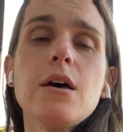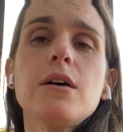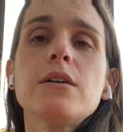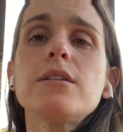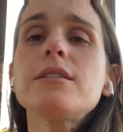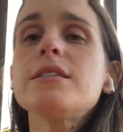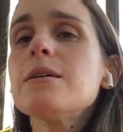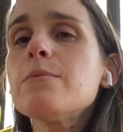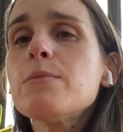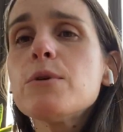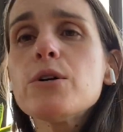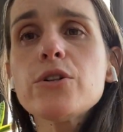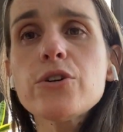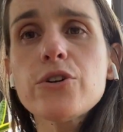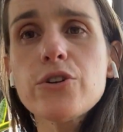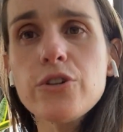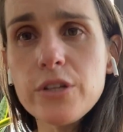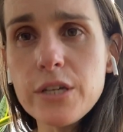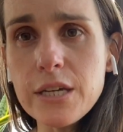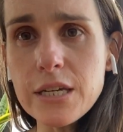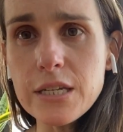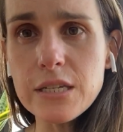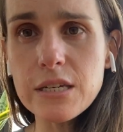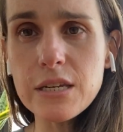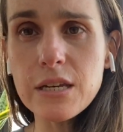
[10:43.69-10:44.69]

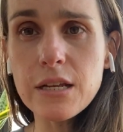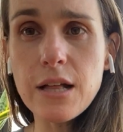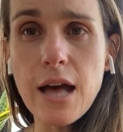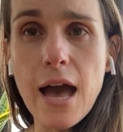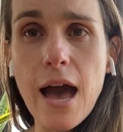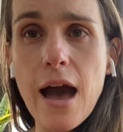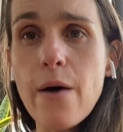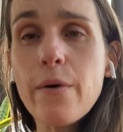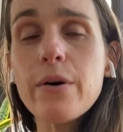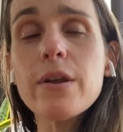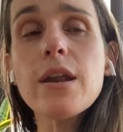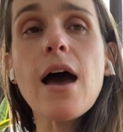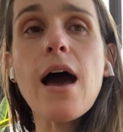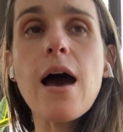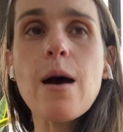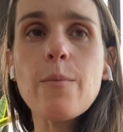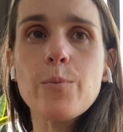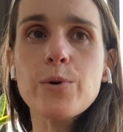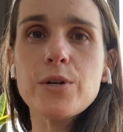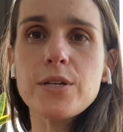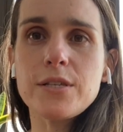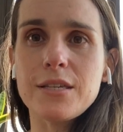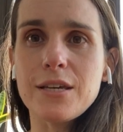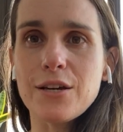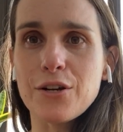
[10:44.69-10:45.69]
Similarly to how an
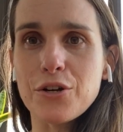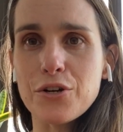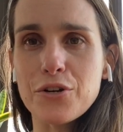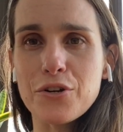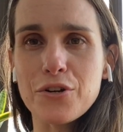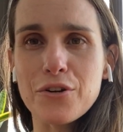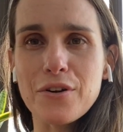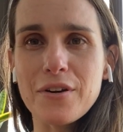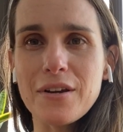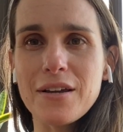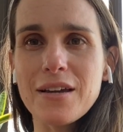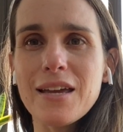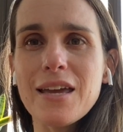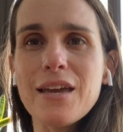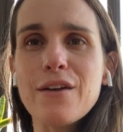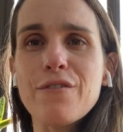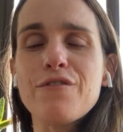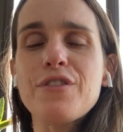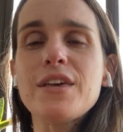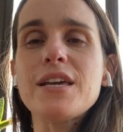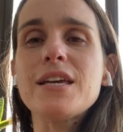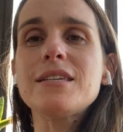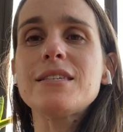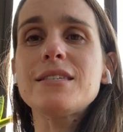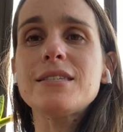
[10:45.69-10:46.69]
opera singer, if
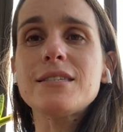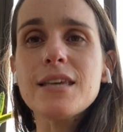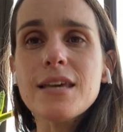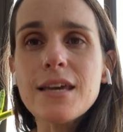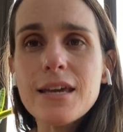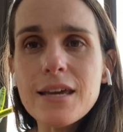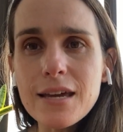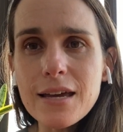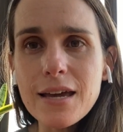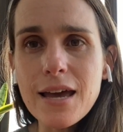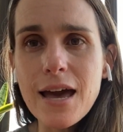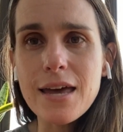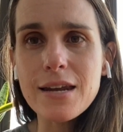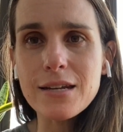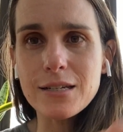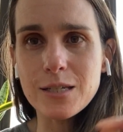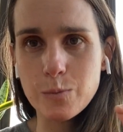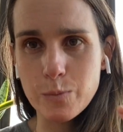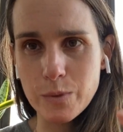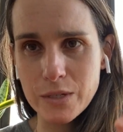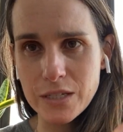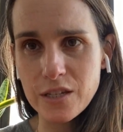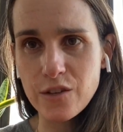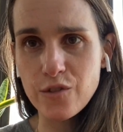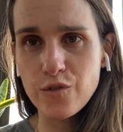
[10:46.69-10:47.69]
they sing at a
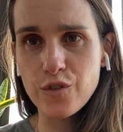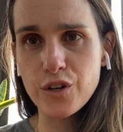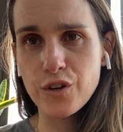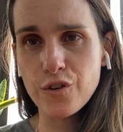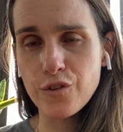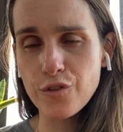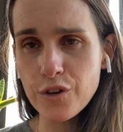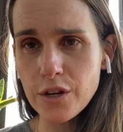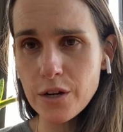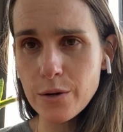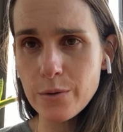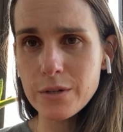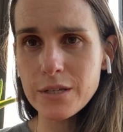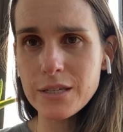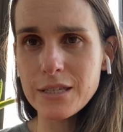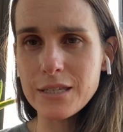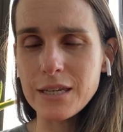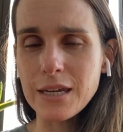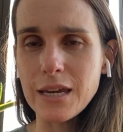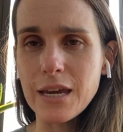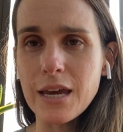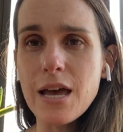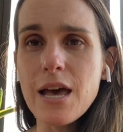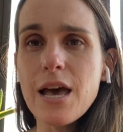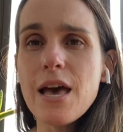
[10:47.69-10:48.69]
specific
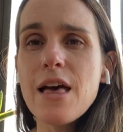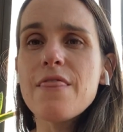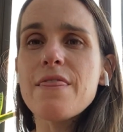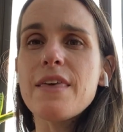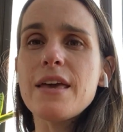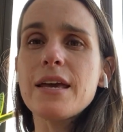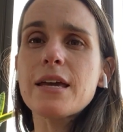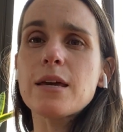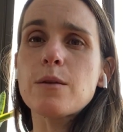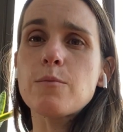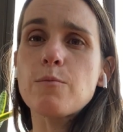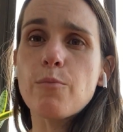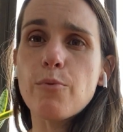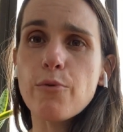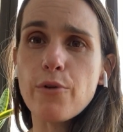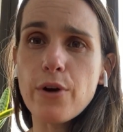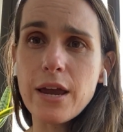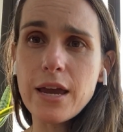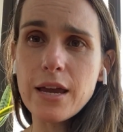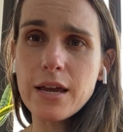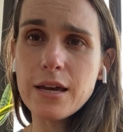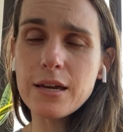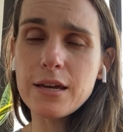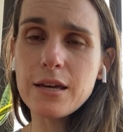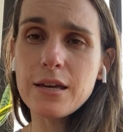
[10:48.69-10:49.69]
frequency, they can
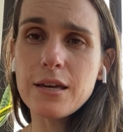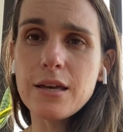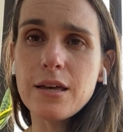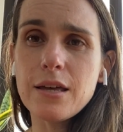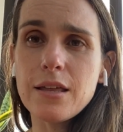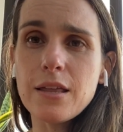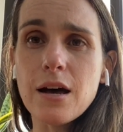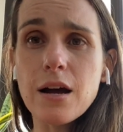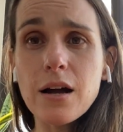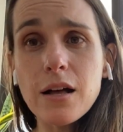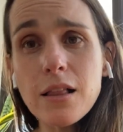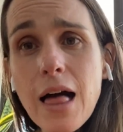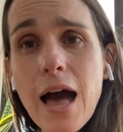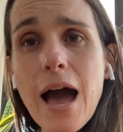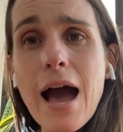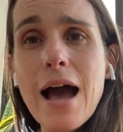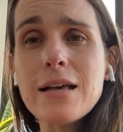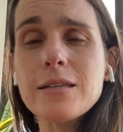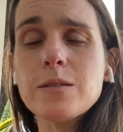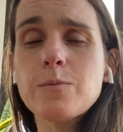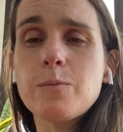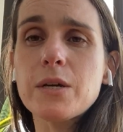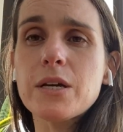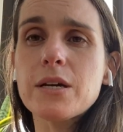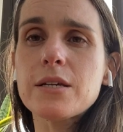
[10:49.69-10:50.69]
break a
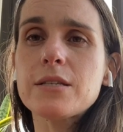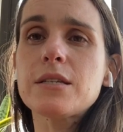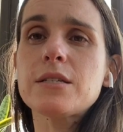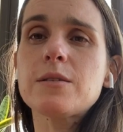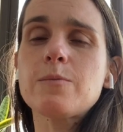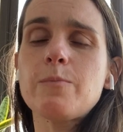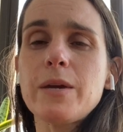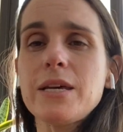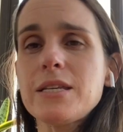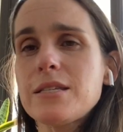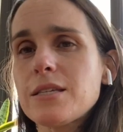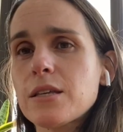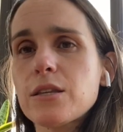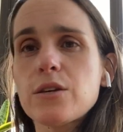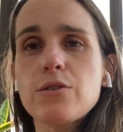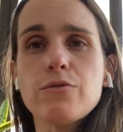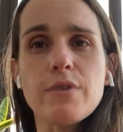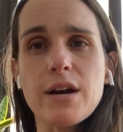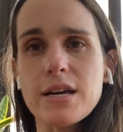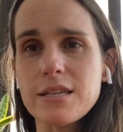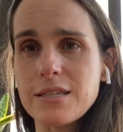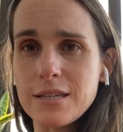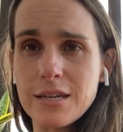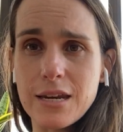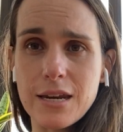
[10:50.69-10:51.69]
glass because it's basically
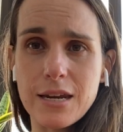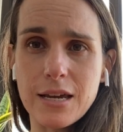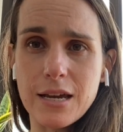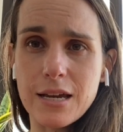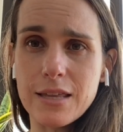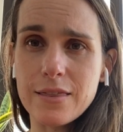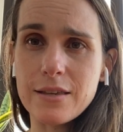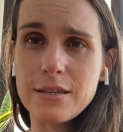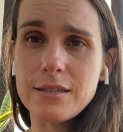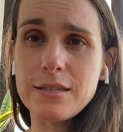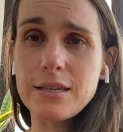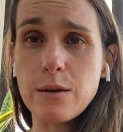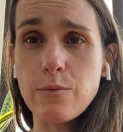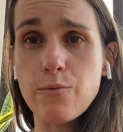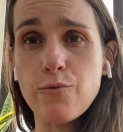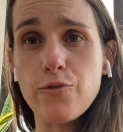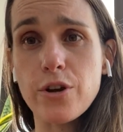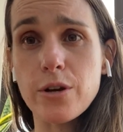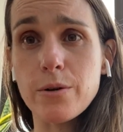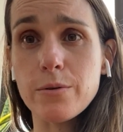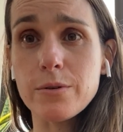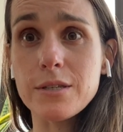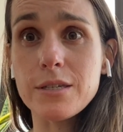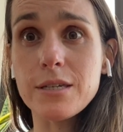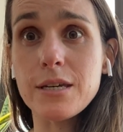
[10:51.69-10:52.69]
resonating at the same
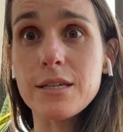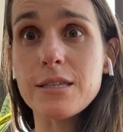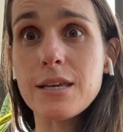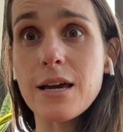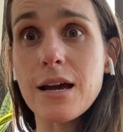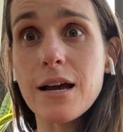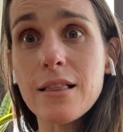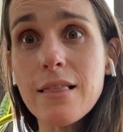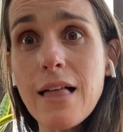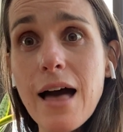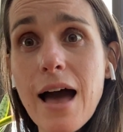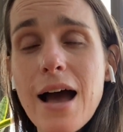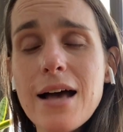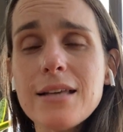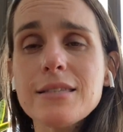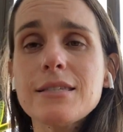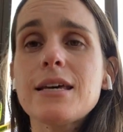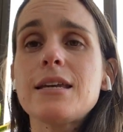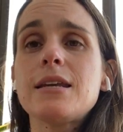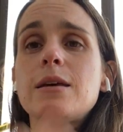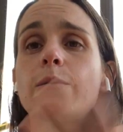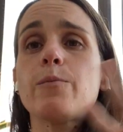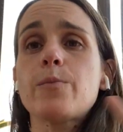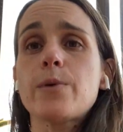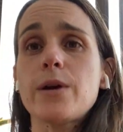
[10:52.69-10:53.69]
frequency as that glass,
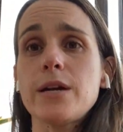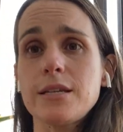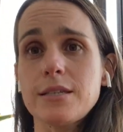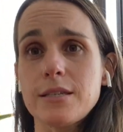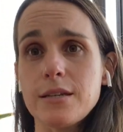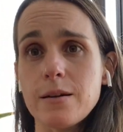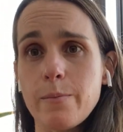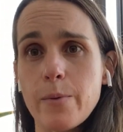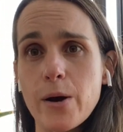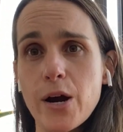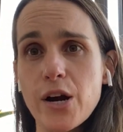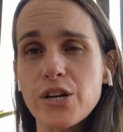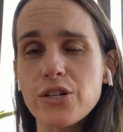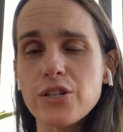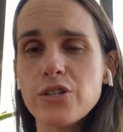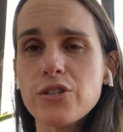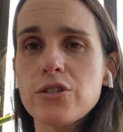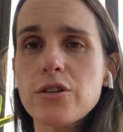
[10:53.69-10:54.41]
and it breaks it apart.